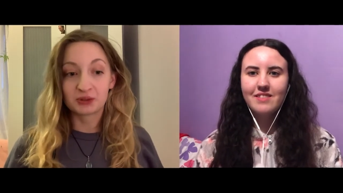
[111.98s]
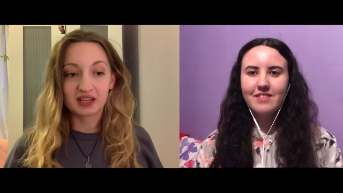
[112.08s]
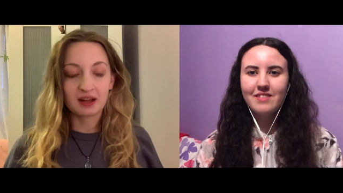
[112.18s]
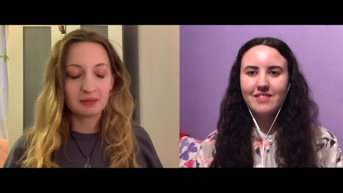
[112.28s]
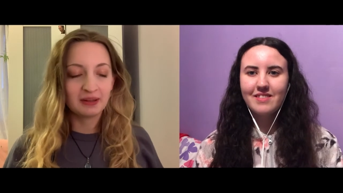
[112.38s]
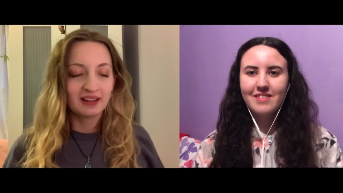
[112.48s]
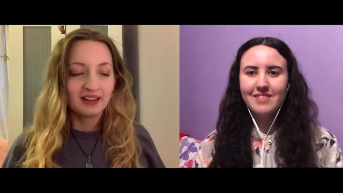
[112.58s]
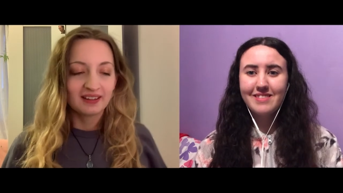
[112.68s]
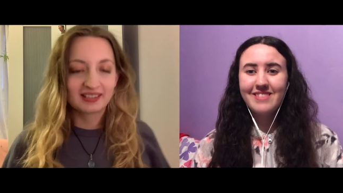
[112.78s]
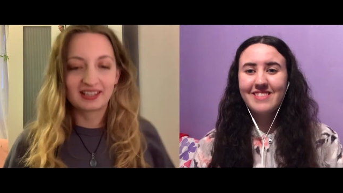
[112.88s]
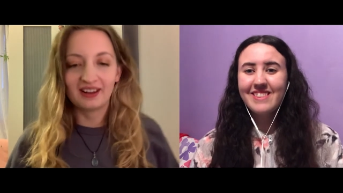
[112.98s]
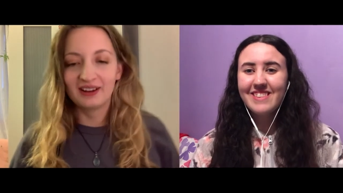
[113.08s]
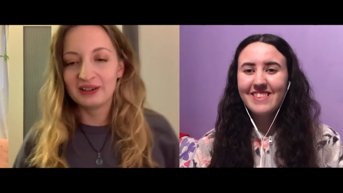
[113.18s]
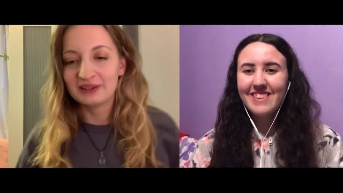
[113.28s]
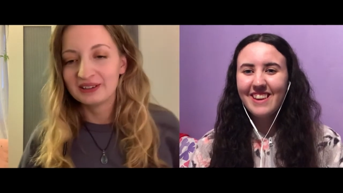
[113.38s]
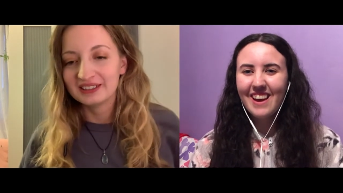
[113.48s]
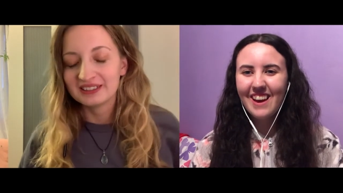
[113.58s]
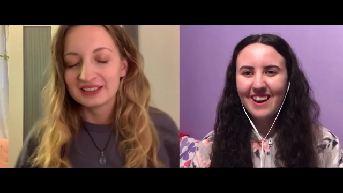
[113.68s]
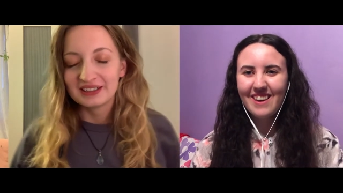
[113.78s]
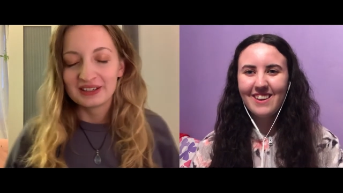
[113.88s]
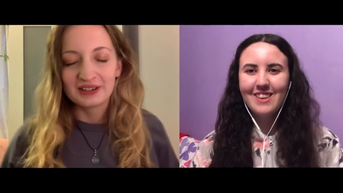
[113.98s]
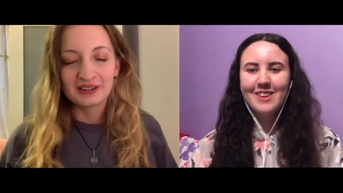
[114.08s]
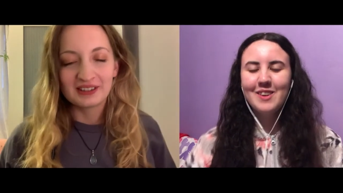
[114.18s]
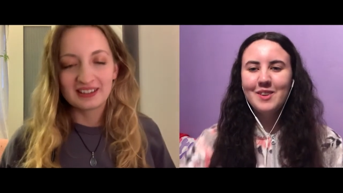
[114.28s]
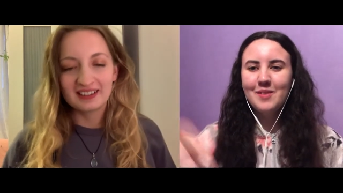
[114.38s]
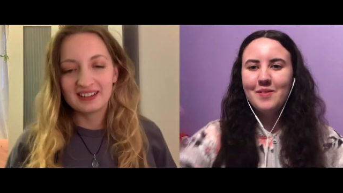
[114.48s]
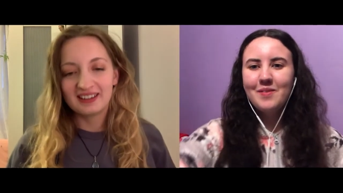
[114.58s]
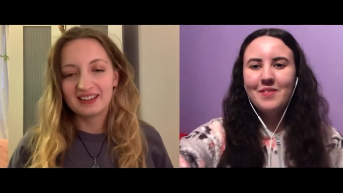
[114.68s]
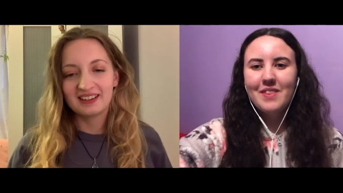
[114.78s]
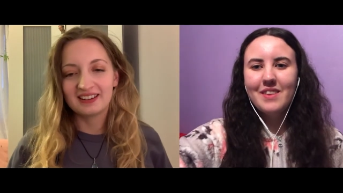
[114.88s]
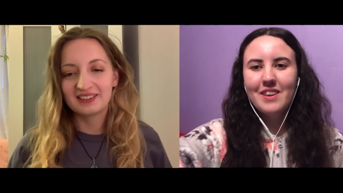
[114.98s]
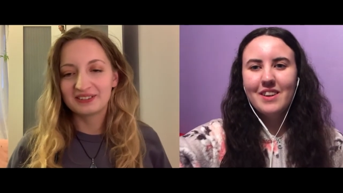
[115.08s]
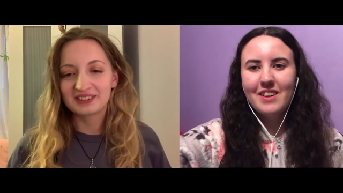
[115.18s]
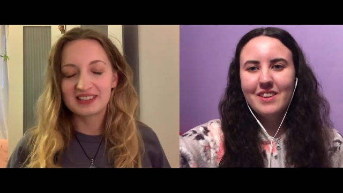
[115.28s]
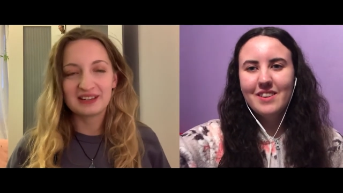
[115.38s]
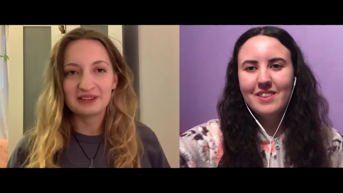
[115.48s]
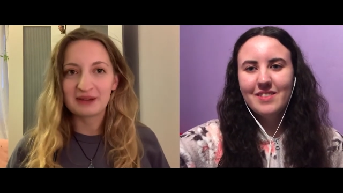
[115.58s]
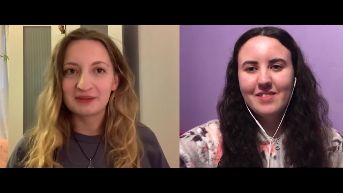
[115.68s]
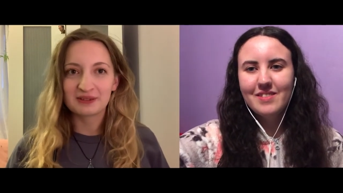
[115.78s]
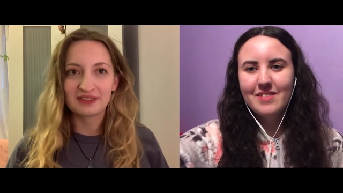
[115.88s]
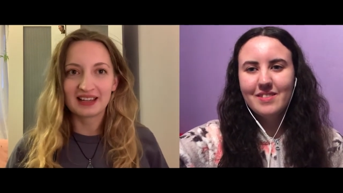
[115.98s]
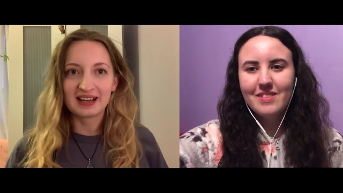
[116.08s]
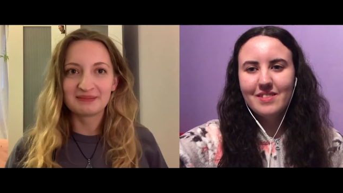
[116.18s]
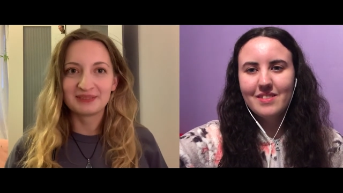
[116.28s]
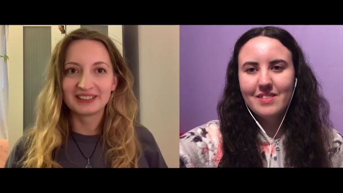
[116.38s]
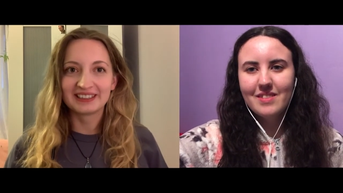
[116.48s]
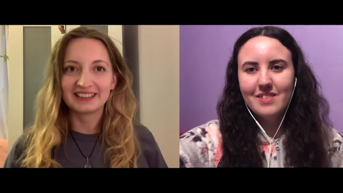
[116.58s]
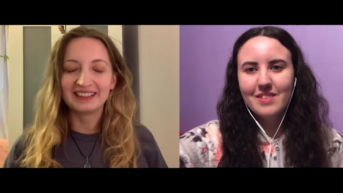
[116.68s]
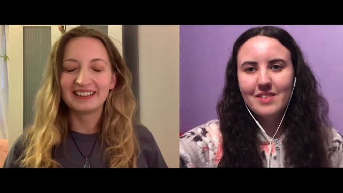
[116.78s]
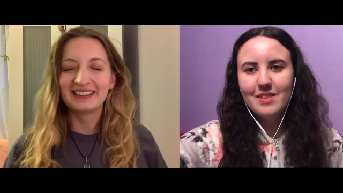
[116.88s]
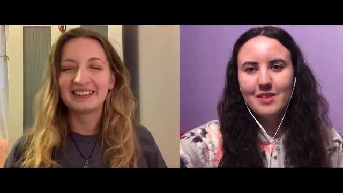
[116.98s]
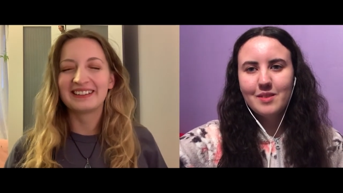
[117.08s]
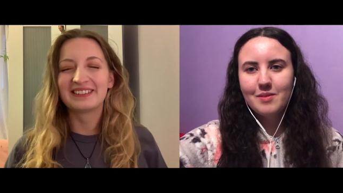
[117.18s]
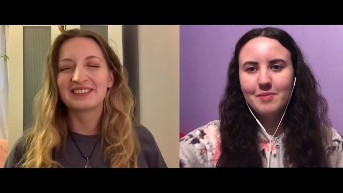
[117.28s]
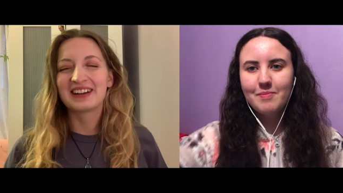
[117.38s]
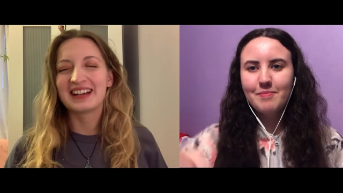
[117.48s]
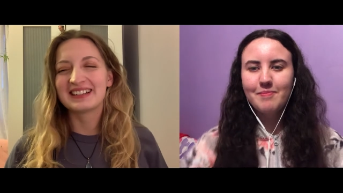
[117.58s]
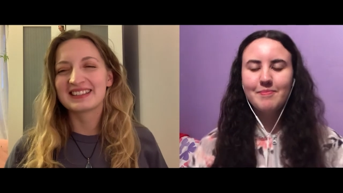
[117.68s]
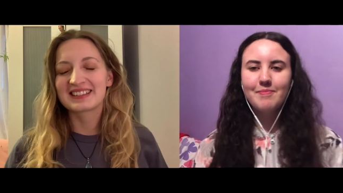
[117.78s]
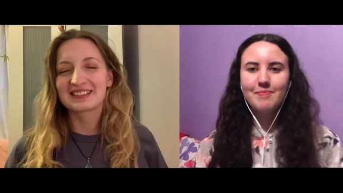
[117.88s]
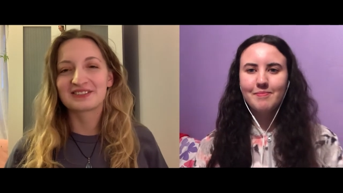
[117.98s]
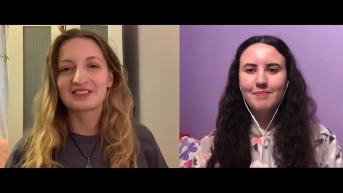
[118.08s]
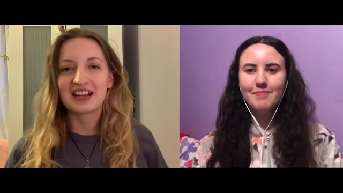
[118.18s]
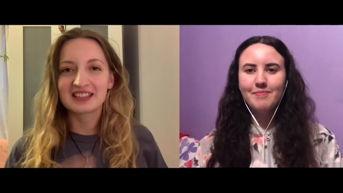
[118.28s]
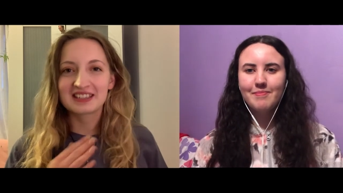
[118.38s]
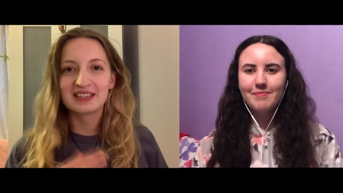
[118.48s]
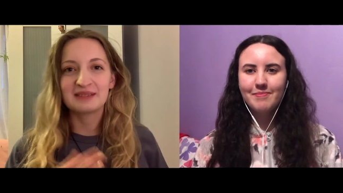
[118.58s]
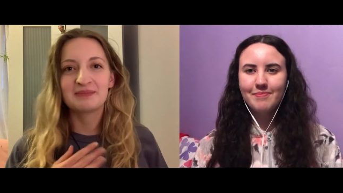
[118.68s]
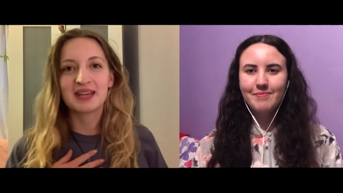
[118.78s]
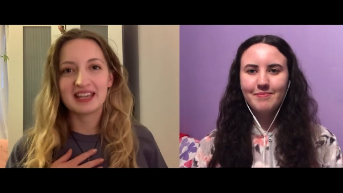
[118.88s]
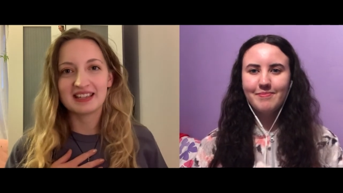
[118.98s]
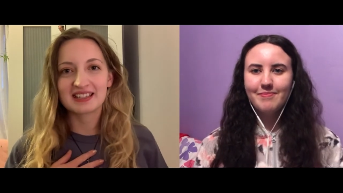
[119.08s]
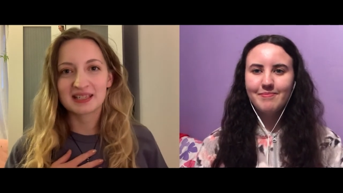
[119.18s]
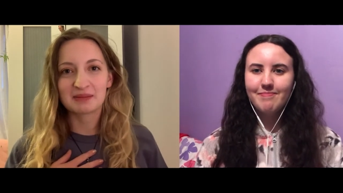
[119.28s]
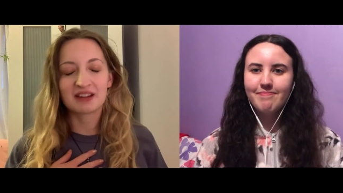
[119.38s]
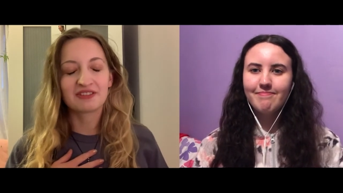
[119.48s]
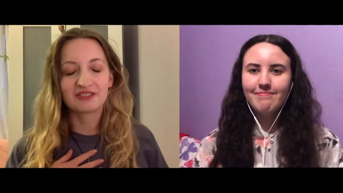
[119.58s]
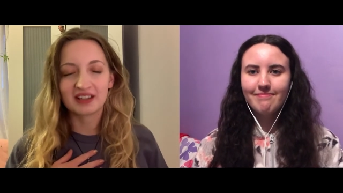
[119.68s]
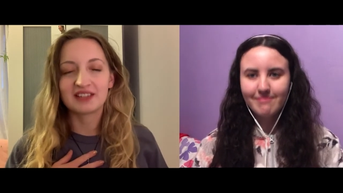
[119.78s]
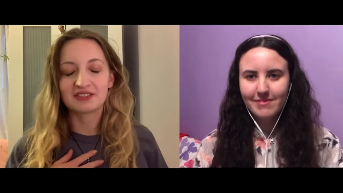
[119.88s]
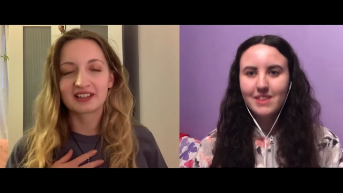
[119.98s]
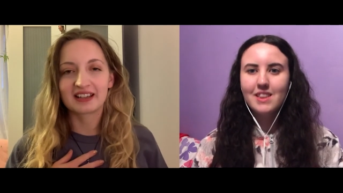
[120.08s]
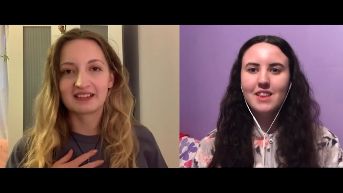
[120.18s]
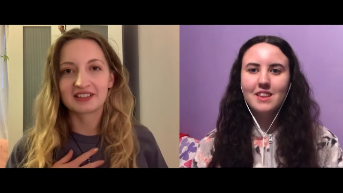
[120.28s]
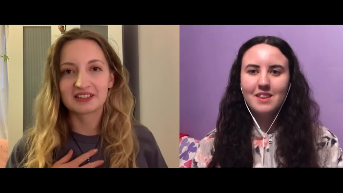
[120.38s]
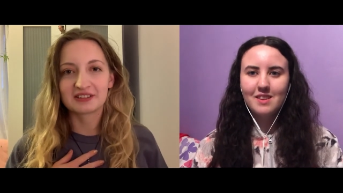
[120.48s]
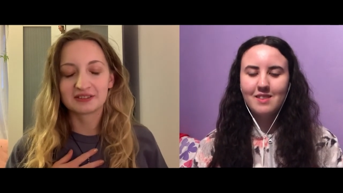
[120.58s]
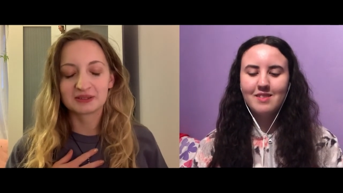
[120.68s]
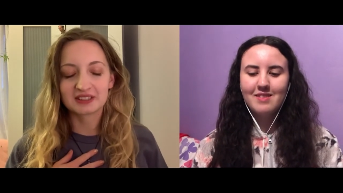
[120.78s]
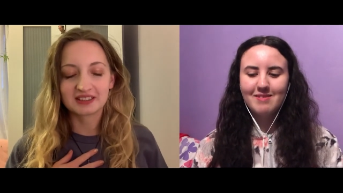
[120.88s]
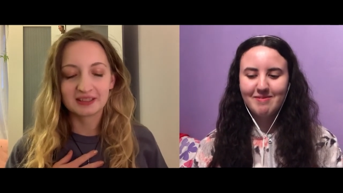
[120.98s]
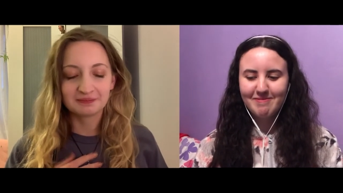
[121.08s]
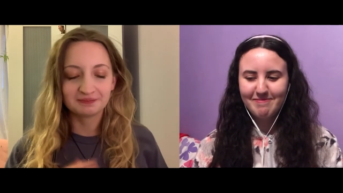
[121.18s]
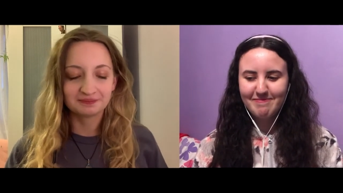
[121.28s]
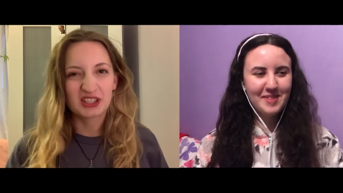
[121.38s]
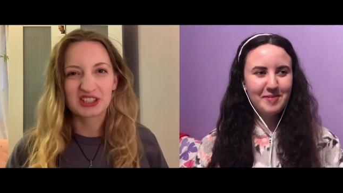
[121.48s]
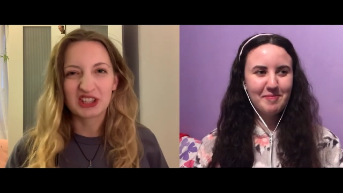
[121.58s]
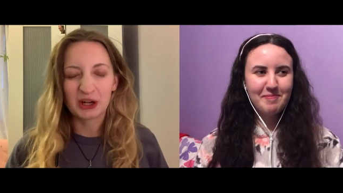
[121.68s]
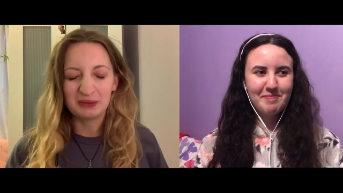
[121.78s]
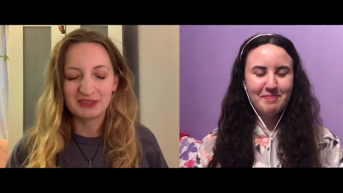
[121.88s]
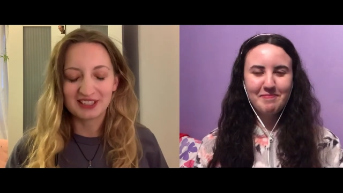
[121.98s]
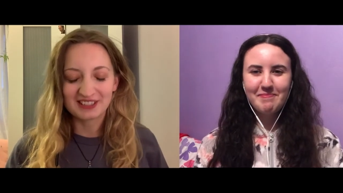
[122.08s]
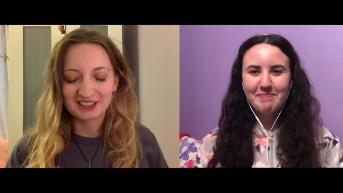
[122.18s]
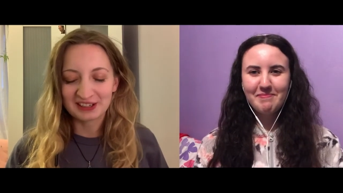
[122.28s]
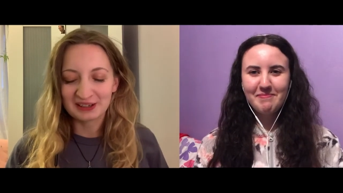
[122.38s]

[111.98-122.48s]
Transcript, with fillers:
Speaker 1: brought up. So, uh, we'll oh. see what happens with that. But, oh, Wes, rest in peace, my favourite character of all time. Just a shame, just a